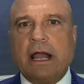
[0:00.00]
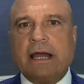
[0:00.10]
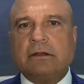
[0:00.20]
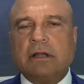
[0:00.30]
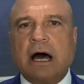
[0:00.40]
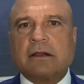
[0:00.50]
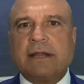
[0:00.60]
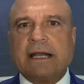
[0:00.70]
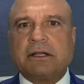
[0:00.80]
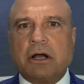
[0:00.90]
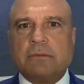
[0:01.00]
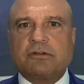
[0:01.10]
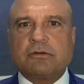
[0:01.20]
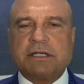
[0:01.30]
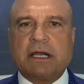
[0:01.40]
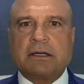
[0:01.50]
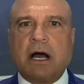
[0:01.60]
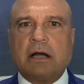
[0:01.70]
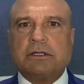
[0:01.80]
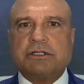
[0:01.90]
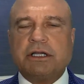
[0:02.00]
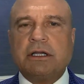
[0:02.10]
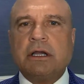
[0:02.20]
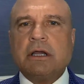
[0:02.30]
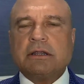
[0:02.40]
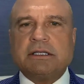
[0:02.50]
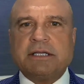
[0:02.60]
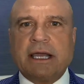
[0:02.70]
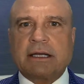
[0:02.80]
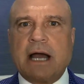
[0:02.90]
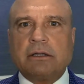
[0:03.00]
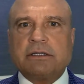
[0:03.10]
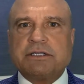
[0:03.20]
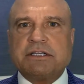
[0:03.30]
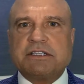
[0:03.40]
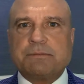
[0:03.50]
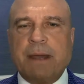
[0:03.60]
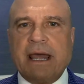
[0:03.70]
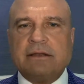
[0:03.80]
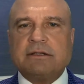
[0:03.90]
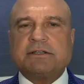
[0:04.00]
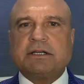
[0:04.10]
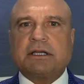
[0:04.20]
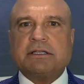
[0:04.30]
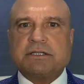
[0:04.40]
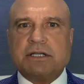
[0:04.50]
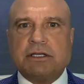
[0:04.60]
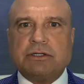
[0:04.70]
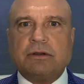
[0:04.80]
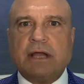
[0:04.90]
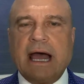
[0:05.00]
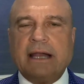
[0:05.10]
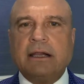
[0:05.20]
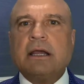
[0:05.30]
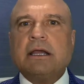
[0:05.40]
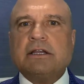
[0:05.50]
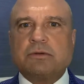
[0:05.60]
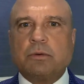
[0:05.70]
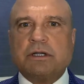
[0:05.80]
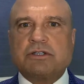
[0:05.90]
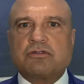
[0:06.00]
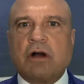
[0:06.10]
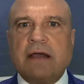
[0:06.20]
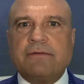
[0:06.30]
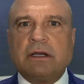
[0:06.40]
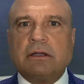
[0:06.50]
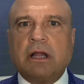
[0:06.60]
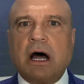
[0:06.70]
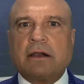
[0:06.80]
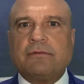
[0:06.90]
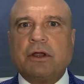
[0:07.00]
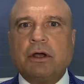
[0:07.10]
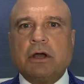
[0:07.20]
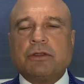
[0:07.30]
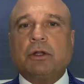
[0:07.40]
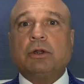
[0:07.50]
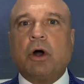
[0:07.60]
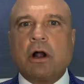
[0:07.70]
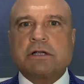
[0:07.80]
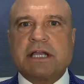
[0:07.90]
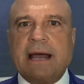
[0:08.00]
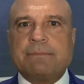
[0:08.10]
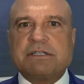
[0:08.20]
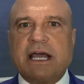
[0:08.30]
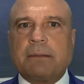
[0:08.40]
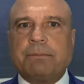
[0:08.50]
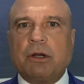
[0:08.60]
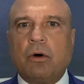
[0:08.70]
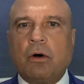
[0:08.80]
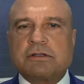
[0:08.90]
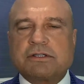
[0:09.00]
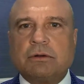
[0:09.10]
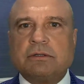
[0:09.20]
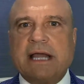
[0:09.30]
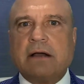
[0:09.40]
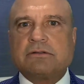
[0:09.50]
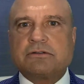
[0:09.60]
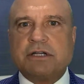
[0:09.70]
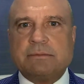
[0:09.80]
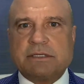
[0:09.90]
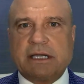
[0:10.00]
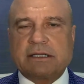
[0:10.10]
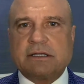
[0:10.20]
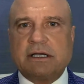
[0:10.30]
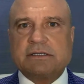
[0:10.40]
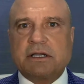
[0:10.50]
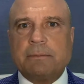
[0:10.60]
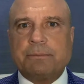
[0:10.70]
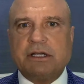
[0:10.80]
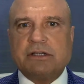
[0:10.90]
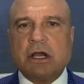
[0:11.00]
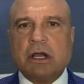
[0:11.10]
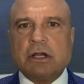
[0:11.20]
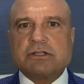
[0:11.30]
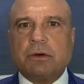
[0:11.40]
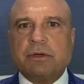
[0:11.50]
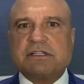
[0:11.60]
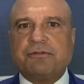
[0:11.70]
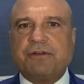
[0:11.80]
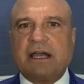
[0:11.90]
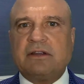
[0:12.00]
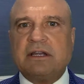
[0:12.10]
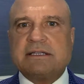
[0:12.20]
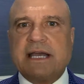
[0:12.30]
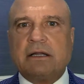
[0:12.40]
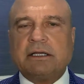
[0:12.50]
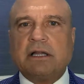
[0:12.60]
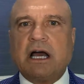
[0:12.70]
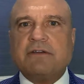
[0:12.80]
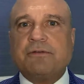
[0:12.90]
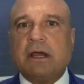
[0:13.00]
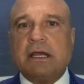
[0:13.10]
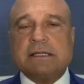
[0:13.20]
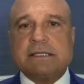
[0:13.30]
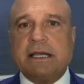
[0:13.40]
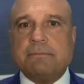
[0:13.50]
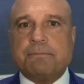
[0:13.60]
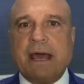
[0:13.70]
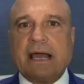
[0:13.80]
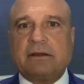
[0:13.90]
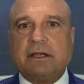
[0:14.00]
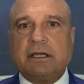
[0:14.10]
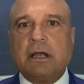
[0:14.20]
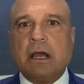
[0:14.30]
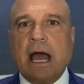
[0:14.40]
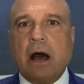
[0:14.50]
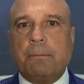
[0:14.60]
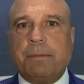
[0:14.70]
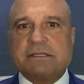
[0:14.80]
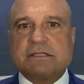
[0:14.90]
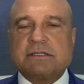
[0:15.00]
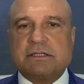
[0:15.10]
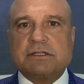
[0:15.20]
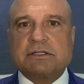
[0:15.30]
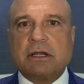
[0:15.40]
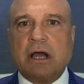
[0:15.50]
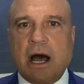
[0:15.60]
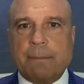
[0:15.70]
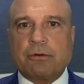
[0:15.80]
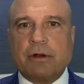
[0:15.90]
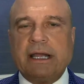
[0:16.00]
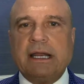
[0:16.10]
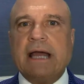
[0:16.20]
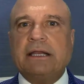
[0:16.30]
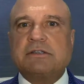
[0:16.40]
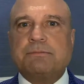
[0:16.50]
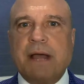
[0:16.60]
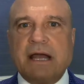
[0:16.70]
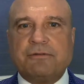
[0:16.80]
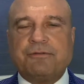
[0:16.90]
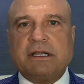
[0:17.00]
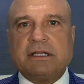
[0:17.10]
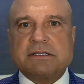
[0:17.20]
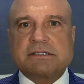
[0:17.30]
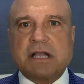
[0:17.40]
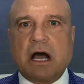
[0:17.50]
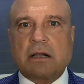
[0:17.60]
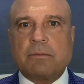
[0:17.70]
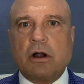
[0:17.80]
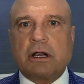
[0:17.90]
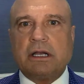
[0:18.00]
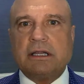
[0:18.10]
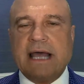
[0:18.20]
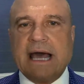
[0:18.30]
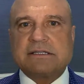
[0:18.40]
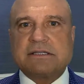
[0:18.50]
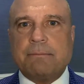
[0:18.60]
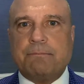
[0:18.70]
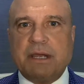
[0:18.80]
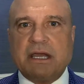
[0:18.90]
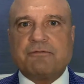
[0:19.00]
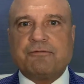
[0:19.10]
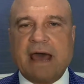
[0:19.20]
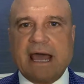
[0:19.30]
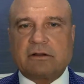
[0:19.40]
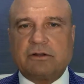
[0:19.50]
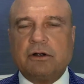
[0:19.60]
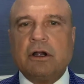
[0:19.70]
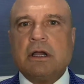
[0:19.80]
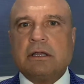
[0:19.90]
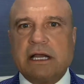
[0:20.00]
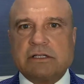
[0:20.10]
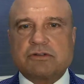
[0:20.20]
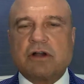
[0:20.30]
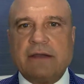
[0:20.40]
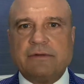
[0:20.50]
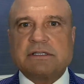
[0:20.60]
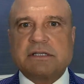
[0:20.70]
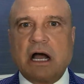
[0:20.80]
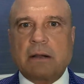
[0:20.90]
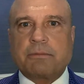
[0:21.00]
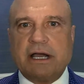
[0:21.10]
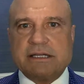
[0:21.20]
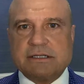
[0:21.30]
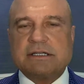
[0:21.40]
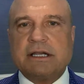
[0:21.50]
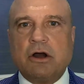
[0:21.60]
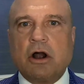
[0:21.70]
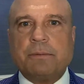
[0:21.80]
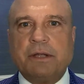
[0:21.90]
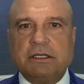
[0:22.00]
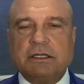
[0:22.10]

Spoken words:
And a lot of that comes from technology. The technology spend to continue that is what's driving a lot of the large cap tech, but also downstream tech size companies. So it's affecting daily life. It's impacting how businesses operate, and it's benefiting the stock market. And that's the big factor that's driving stock prices, in our opinion.